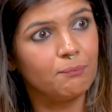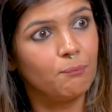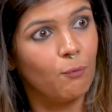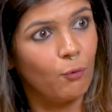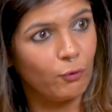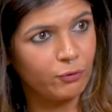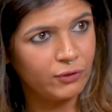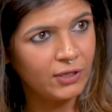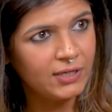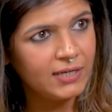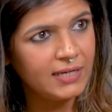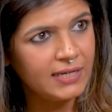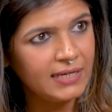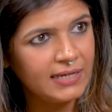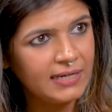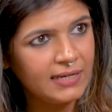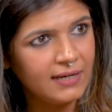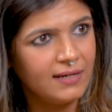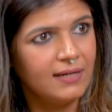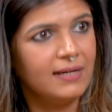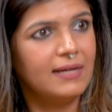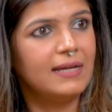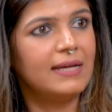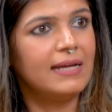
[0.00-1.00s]
both in
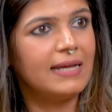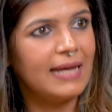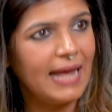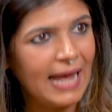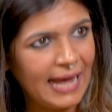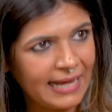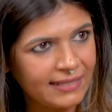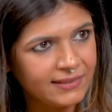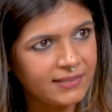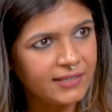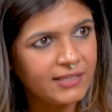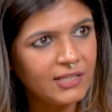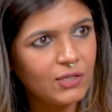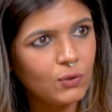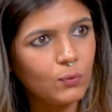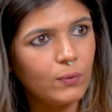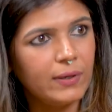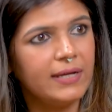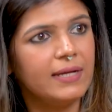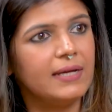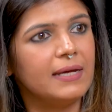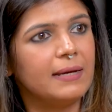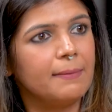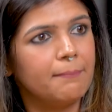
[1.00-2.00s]
India and the
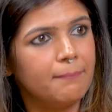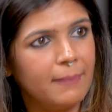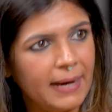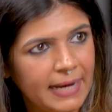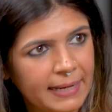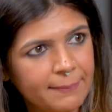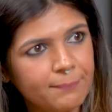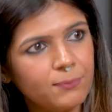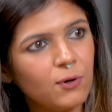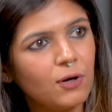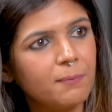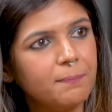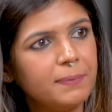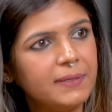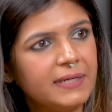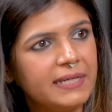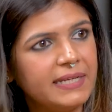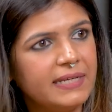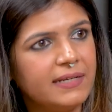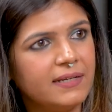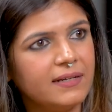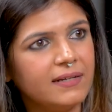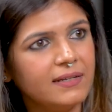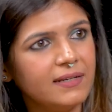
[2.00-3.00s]
UAE, my
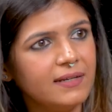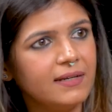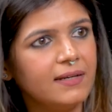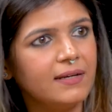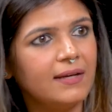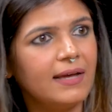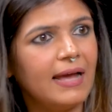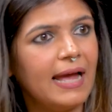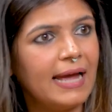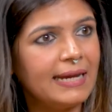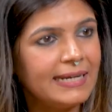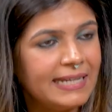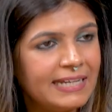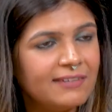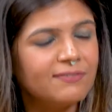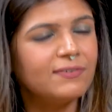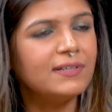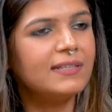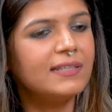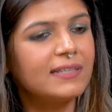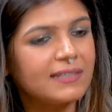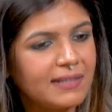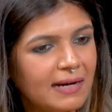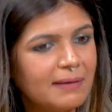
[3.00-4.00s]
property here, and
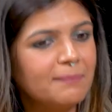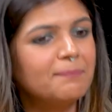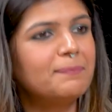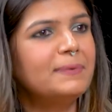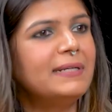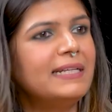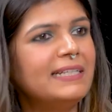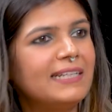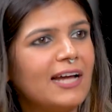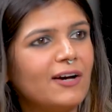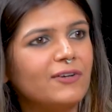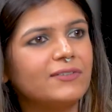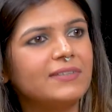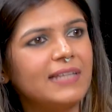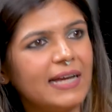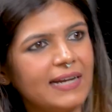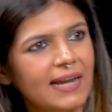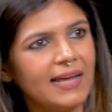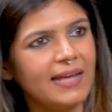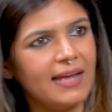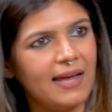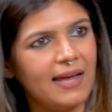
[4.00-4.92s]
even the company that I